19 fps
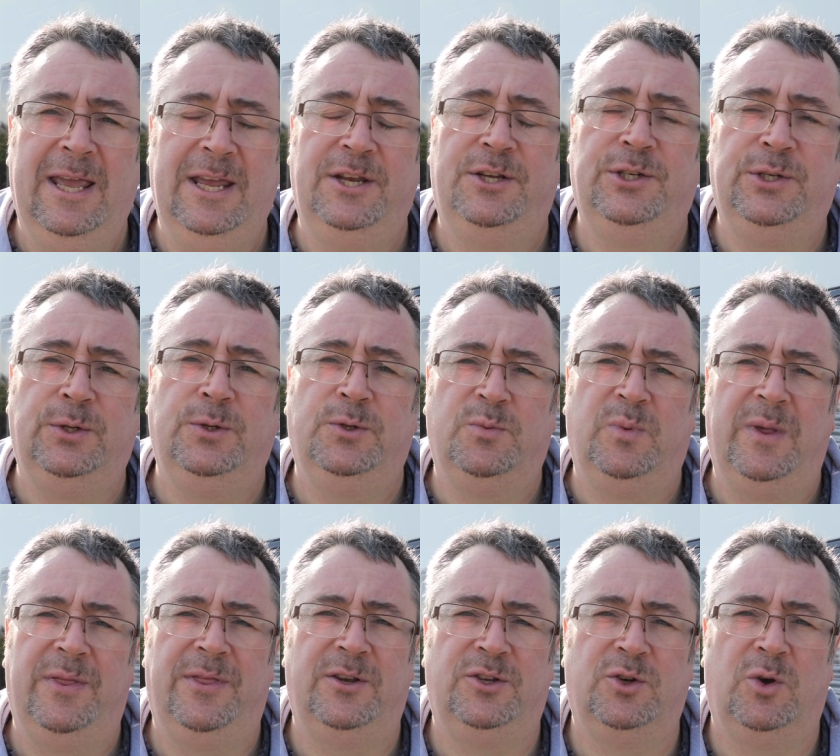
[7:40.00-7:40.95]
issues
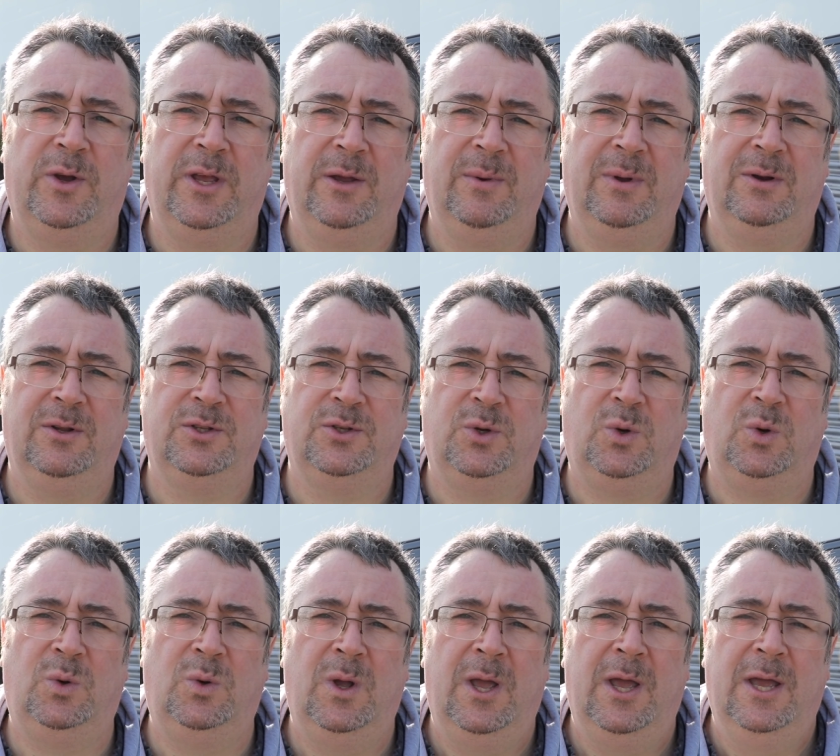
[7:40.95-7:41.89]
with the jockey wheel at
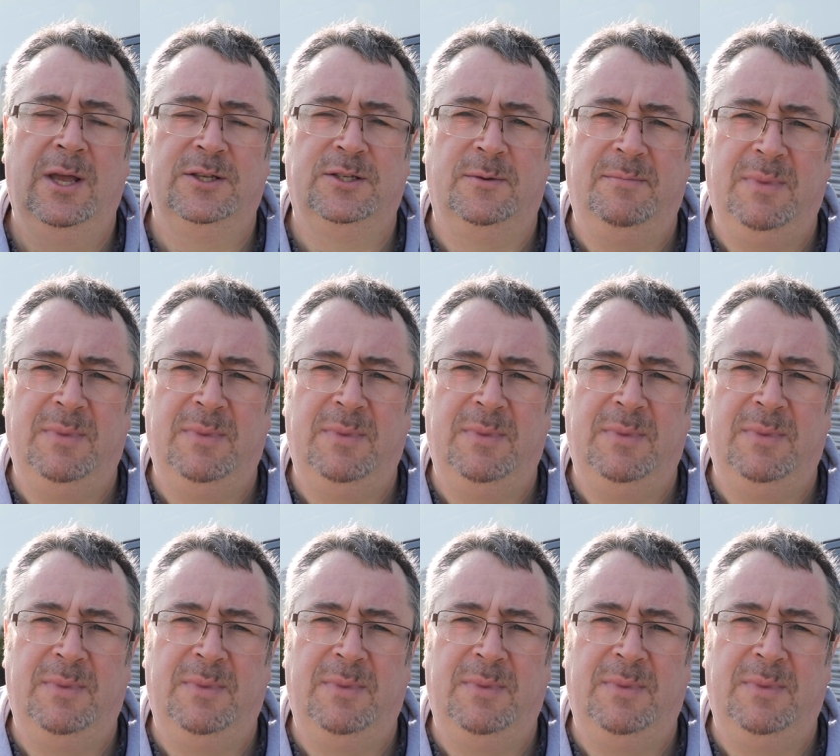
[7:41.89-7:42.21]
all, so